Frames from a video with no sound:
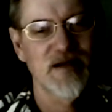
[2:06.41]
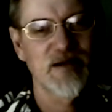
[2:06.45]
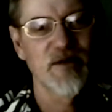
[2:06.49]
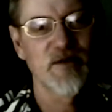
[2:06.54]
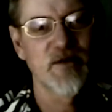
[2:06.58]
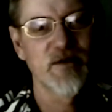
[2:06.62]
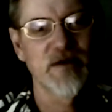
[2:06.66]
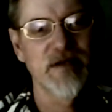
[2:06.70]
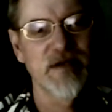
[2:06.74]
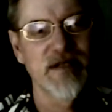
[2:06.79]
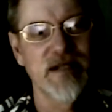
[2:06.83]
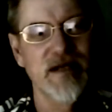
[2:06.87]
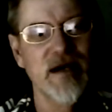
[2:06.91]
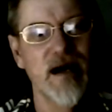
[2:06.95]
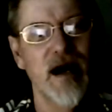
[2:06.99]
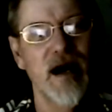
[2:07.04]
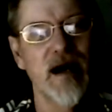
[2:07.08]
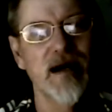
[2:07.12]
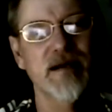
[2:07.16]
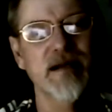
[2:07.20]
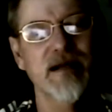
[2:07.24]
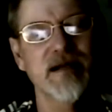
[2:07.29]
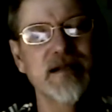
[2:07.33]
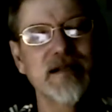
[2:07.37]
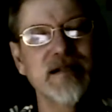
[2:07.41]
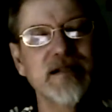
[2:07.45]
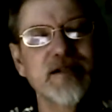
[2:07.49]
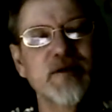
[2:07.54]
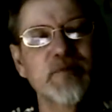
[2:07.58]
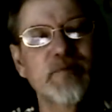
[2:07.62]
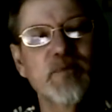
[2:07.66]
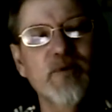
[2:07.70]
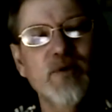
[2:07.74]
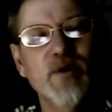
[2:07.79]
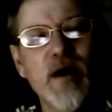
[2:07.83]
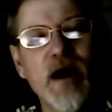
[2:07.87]
Glory to God. And I need
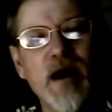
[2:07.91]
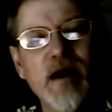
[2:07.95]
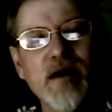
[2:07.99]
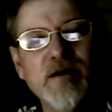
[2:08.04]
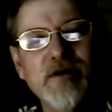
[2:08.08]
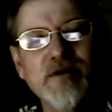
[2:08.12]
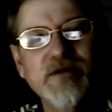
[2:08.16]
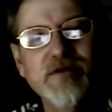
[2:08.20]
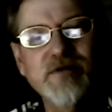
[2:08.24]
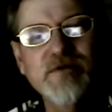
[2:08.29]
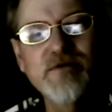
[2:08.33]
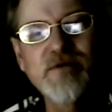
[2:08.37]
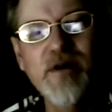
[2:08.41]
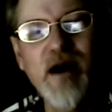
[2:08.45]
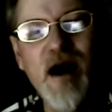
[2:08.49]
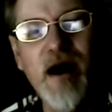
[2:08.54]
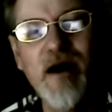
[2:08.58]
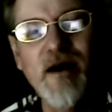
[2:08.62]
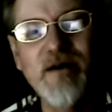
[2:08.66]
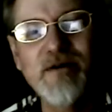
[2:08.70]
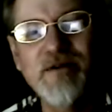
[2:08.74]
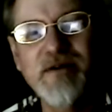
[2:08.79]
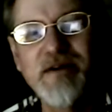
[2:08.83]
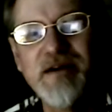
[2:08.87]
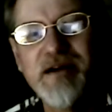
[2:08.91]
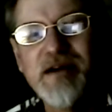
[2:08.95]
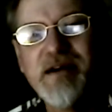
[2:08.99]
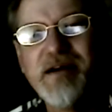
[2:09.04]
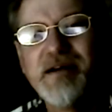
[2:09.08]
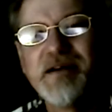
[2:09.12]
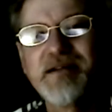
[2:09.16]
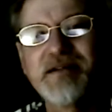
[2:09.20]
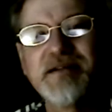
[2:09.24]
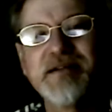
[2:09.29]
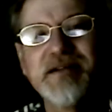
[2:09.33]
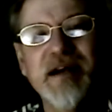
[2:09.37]
your prayers throughout the
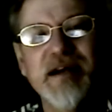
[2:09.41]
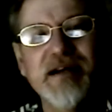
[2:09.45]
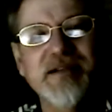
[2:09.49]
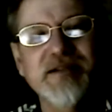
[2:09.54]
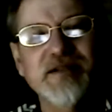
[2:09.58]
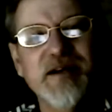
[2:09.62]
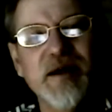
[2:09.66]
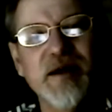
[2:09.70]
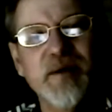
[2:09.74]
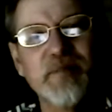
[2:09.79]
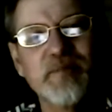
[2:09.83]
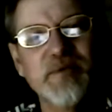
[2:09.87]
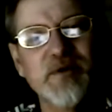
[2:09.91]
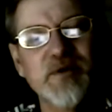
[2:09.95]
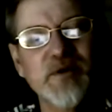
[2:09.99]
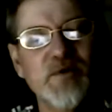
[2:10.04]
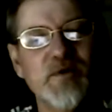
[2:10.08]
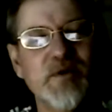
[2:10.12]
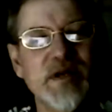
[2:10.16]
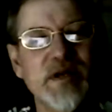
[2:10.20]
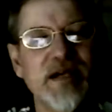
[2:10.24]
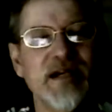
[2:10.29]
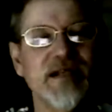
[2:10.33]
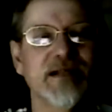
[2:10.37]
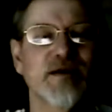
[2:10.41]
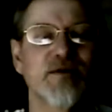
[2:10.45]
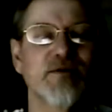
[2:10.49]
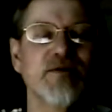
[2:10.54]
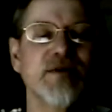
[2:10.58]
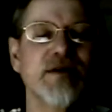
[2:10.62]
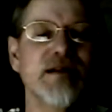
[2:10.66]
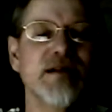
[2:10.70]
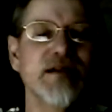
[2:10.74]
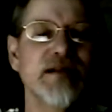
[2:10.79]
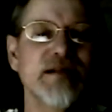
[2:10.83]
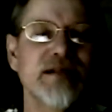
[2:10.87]
next couple of weeks. I
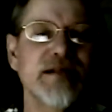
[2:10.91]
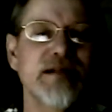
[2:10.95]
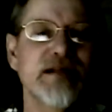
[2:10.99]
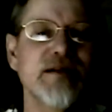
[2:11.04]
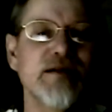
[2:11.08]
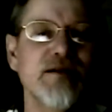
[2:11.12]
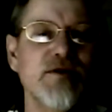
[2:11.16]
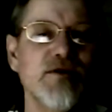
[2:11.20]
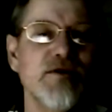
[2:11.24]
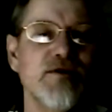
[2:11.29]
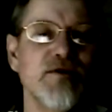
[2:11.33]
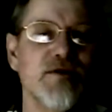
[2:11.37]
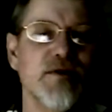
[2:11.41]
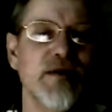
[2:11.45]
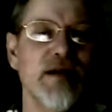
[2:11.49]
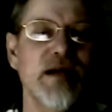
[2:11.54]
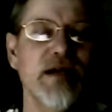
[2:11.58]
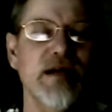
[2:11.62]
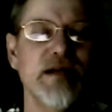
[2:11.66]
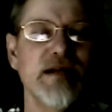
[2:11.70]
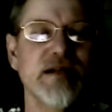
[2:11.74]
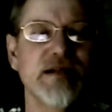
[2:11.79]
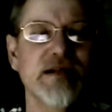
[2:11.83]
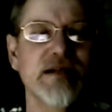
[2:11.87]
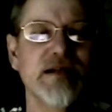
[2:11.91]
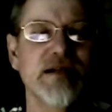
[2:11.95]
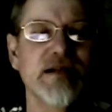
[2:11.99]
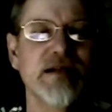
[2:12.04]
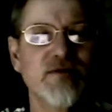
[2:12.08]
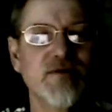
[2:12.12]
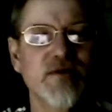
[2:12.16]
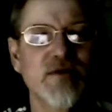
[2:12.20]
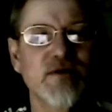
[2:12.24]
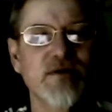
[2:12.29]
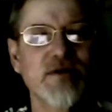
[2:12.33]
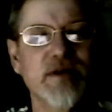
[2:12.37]
really do. If the
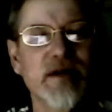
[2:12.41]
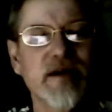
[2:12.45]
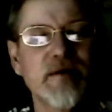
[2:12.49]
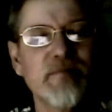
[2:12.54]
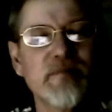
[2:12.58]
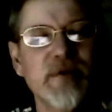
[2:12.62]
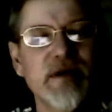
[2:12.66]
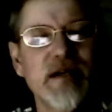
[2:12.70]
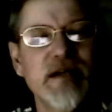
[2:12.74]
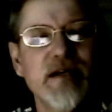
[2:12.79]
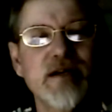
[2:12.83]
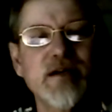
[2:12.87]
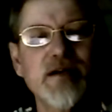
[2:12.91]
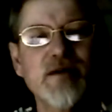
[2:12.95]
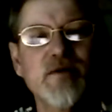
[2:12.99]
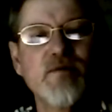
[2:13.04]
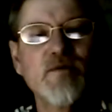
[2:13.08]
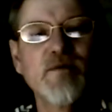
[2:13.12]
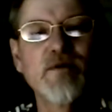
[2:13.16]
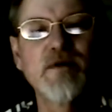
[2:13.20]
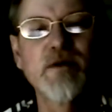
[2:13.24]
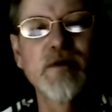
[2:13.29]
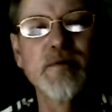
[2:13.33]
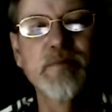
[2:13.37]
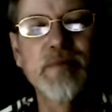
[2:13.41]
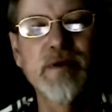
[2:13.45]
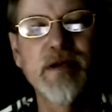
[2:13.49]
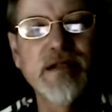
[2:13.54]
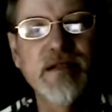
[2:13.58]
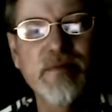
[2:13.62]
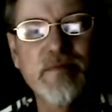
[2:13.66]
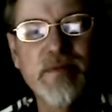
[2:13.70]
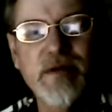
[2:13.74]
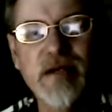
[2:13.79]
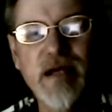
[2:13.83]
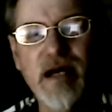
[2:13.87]
Lord will give me a good word
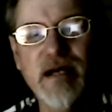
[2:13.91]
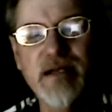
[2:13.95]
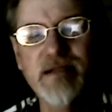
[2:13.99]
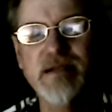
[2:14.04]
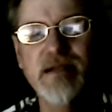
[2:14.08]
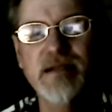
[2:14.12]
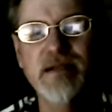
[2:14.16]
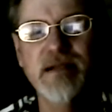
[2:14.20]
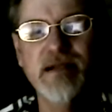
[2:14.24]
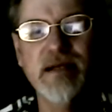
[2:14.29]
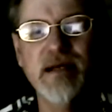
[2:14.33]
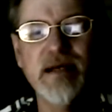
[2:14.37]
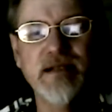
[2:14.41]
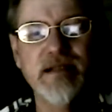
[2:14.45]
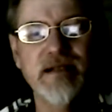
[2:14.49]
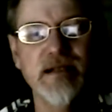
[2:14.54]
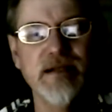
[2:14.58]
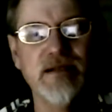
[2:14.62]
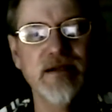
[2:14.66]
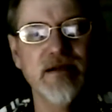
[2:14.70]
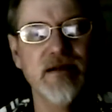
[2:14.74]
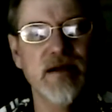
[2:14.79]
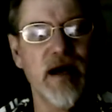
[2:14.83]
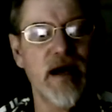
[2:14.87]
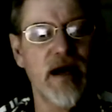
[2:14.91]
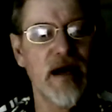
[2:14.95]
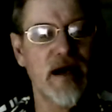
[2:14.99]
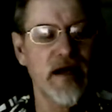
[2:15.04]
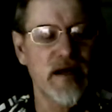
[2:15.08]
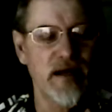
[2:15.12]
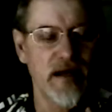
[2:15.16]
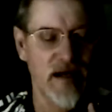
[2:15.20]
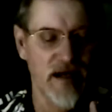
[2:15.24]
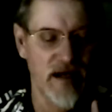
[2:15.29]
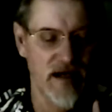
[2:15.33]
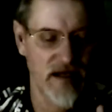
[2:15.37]
because I've been asked to teach it
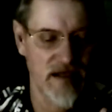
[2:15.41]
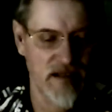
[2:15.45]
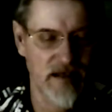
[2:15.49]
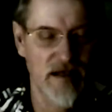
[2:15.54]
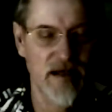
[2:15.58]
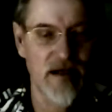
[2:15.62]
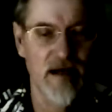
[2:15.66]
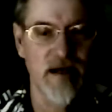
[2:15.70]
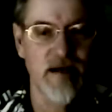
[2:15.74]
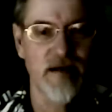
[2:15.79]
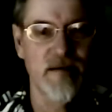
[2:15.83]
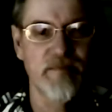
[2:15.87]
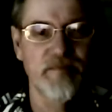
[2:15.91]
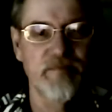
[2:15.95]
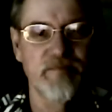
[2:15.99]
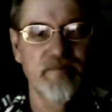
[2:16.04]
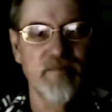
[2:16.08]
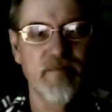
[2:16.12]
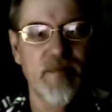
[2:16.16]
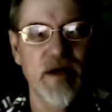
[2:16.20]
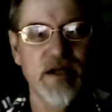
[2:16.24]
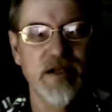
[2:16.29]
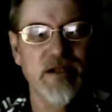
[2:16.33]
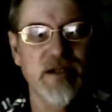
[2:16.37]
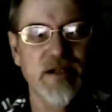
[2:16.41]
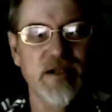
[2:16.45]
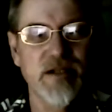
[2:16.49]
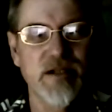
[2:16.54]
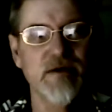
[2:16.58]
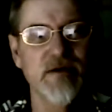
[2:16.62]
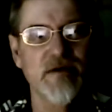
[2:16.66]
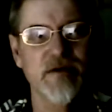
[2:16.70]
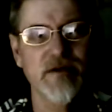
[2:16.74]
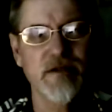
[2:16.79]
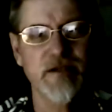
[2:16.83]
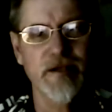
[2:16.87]
at, at uh, my
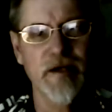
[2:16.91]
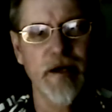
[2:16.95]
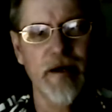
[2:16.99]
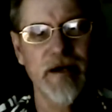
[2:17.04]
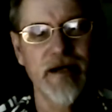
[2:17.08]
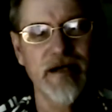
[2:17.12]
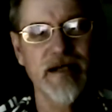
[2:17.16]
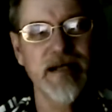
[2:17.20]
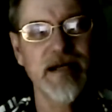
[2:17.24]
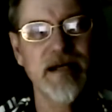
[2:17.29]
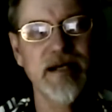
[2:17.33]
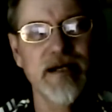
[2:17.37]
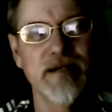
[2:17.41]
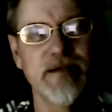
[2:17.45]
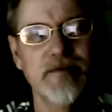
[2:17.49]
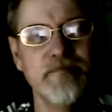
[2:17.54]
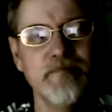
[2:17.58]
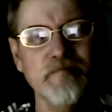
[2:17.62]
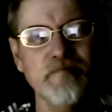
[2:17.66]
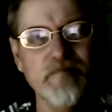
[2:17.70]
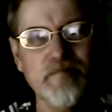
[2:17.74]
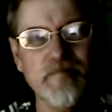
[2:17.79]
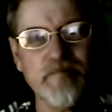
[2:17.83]
church again.